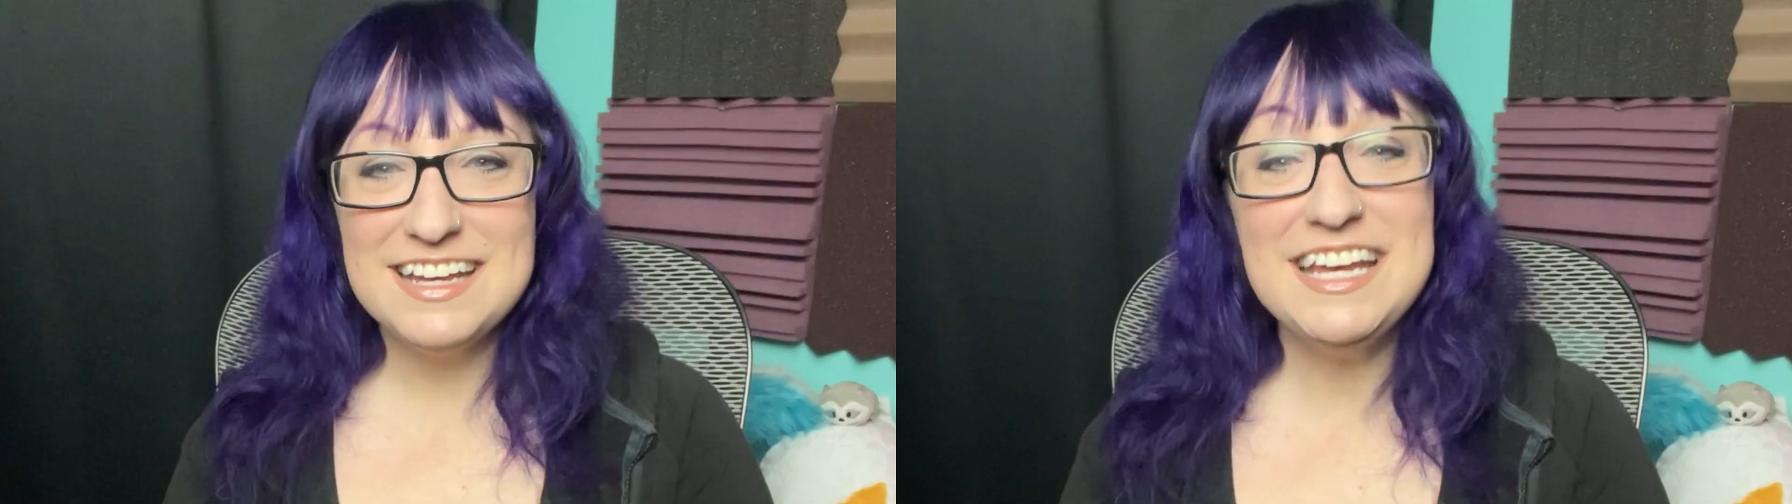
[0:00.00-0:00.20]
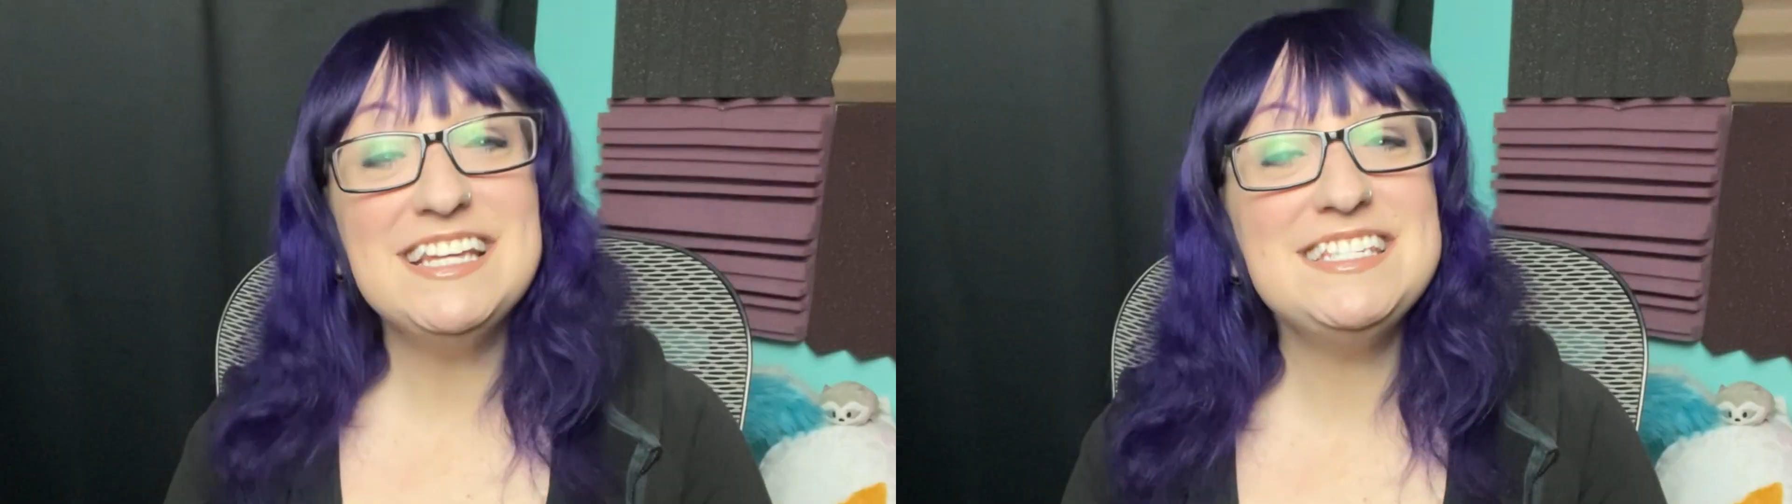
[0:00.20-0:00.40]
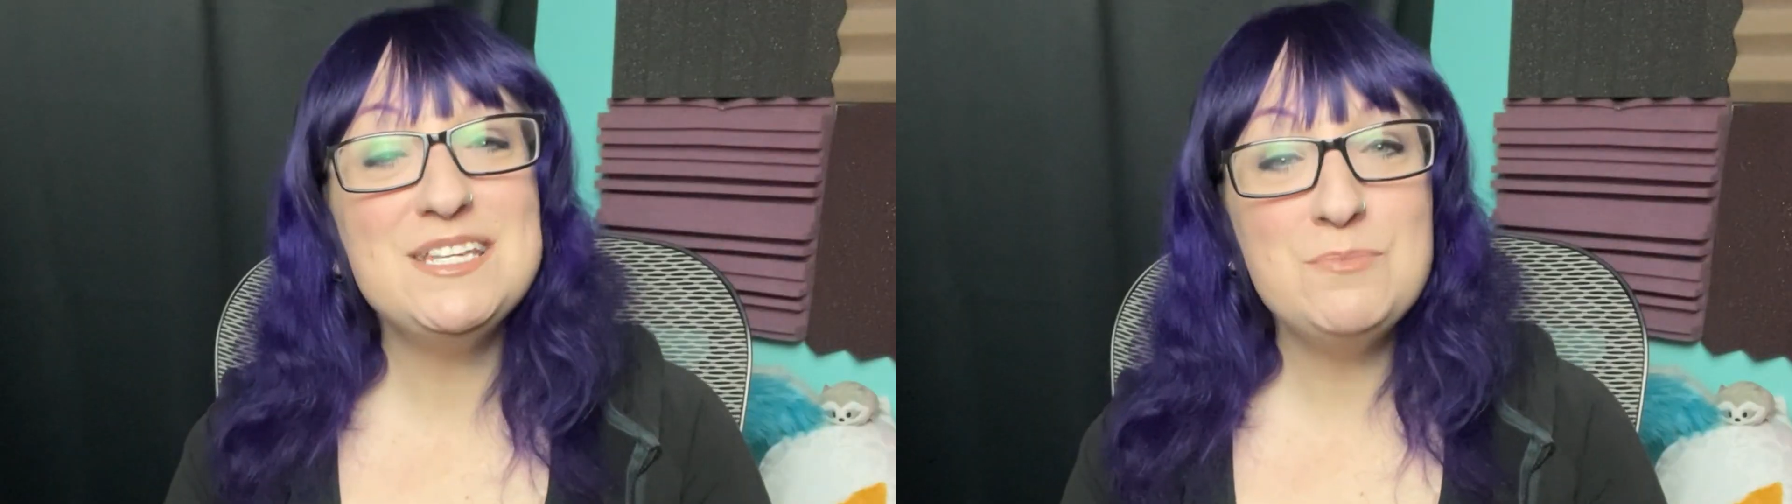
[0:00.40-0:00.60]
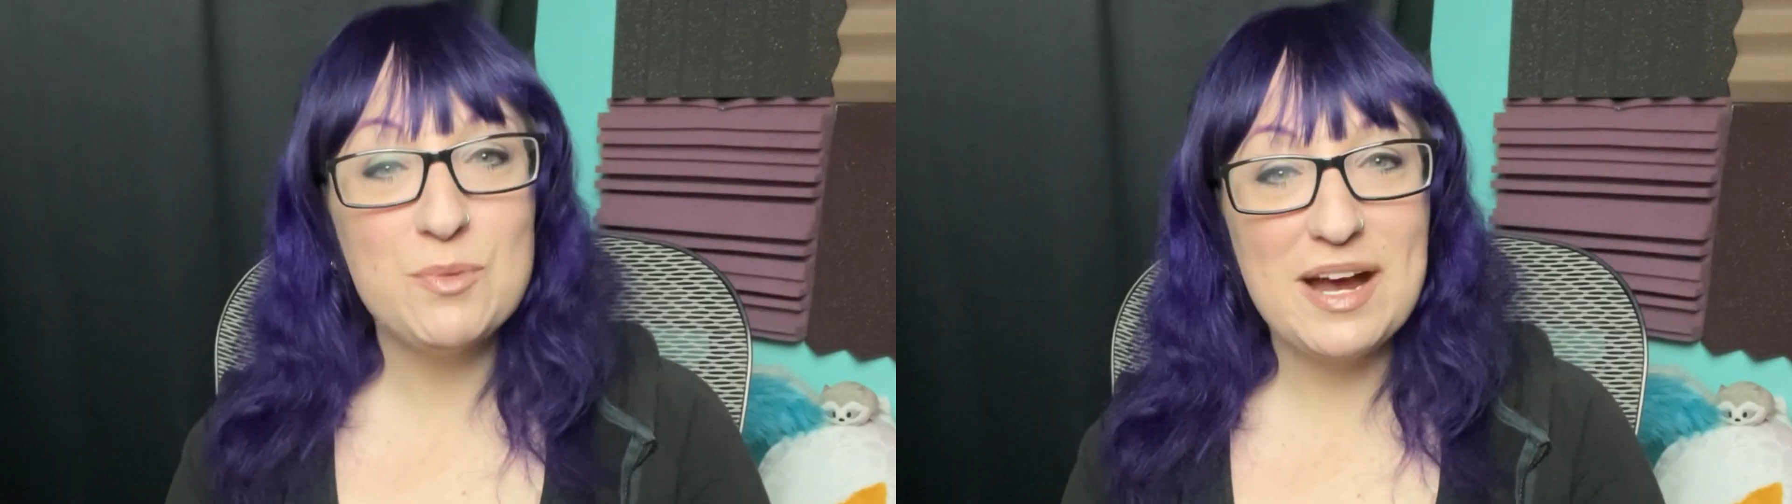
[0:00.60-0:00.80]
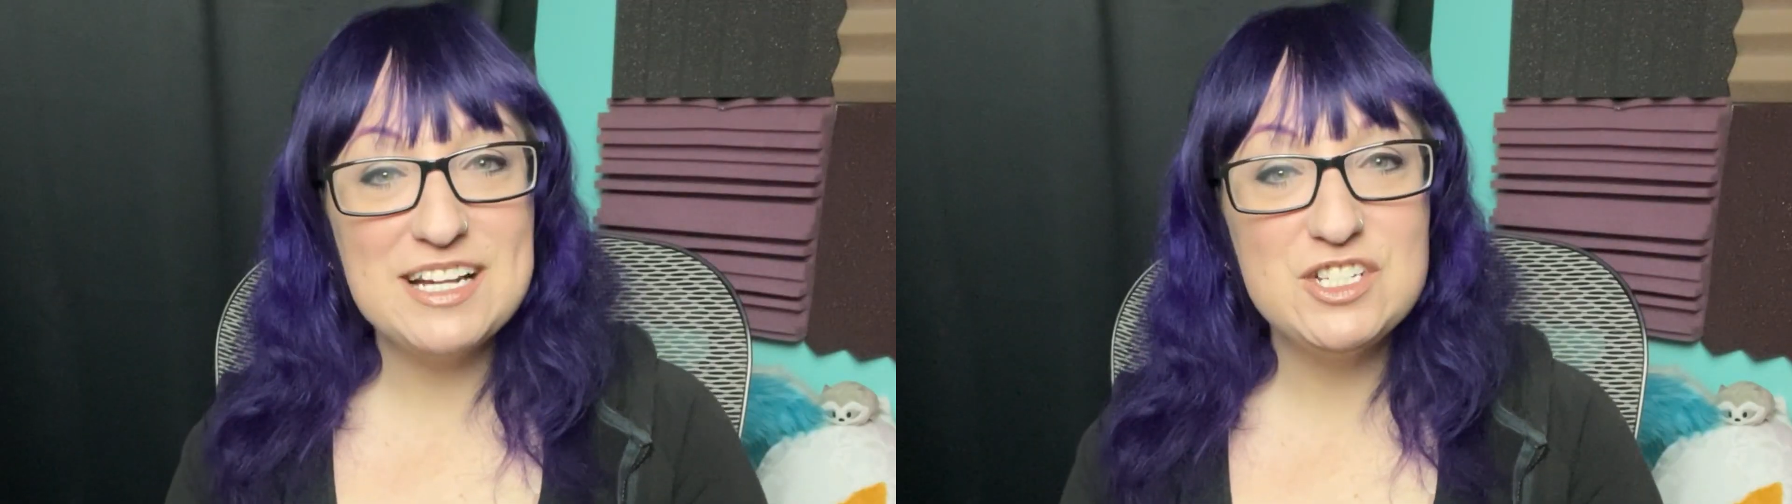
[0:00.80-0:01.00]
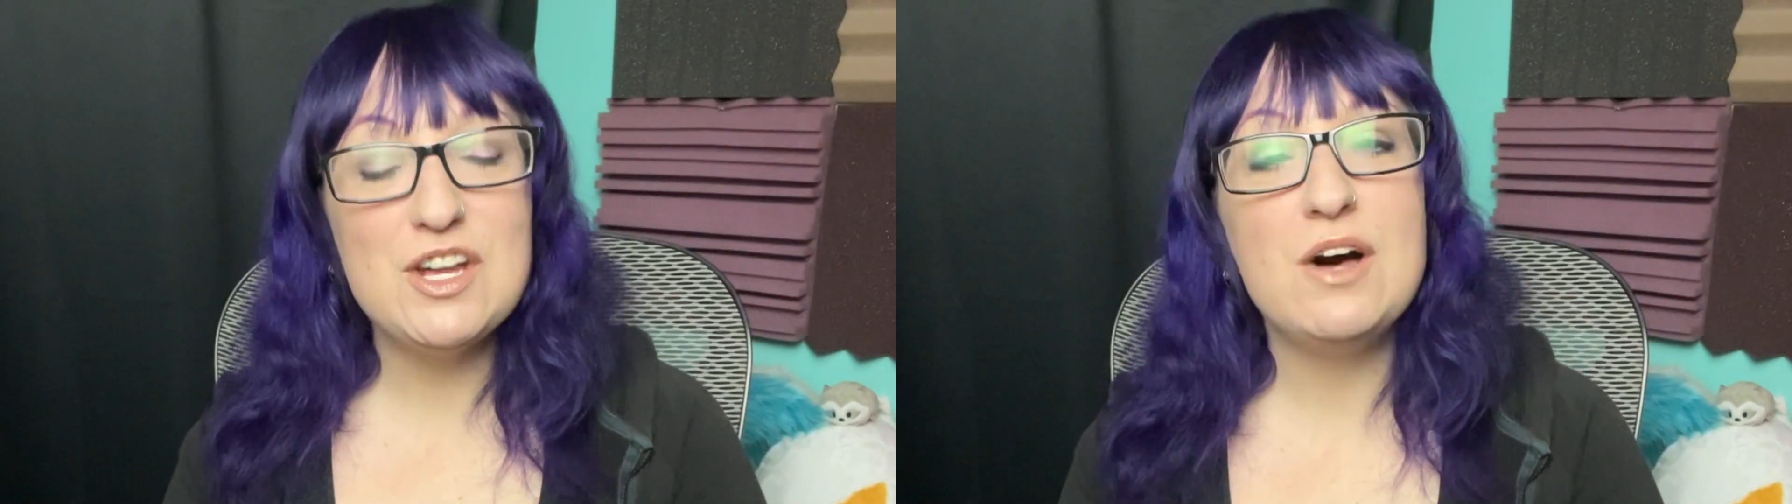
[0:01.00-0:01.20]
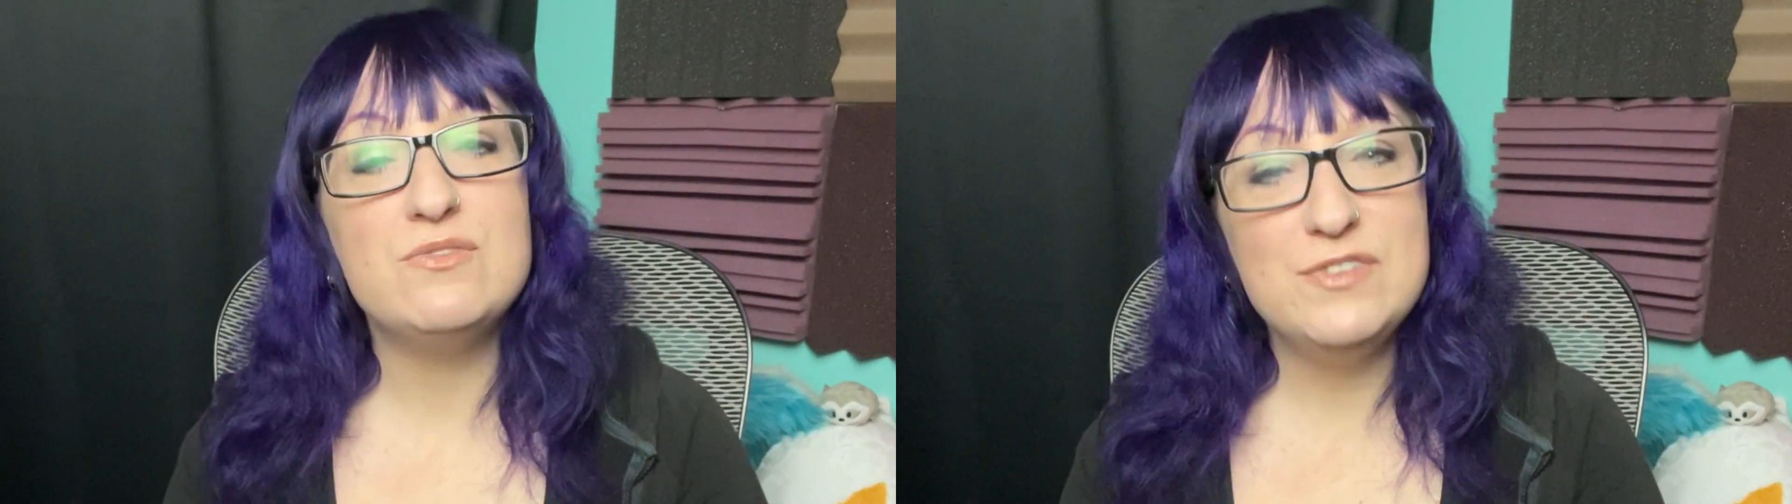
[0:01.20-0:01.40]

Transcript: It's a branch of